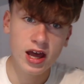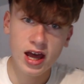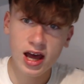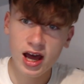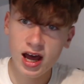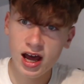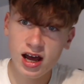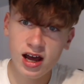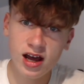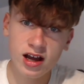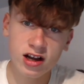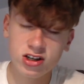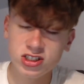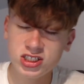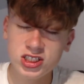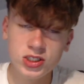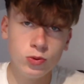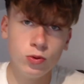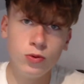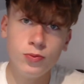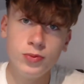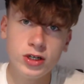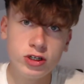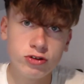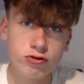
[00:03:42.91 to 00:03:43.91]
because he
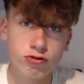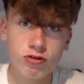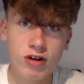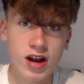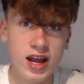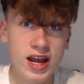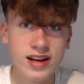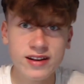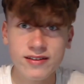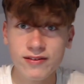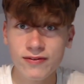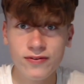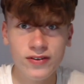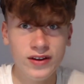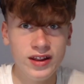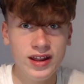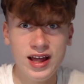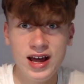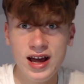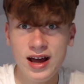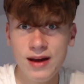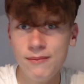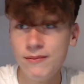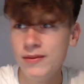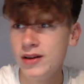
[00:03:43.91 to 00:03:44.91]
will be great for
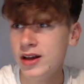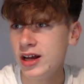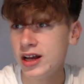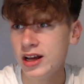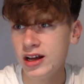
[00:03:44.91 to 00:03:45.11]
them.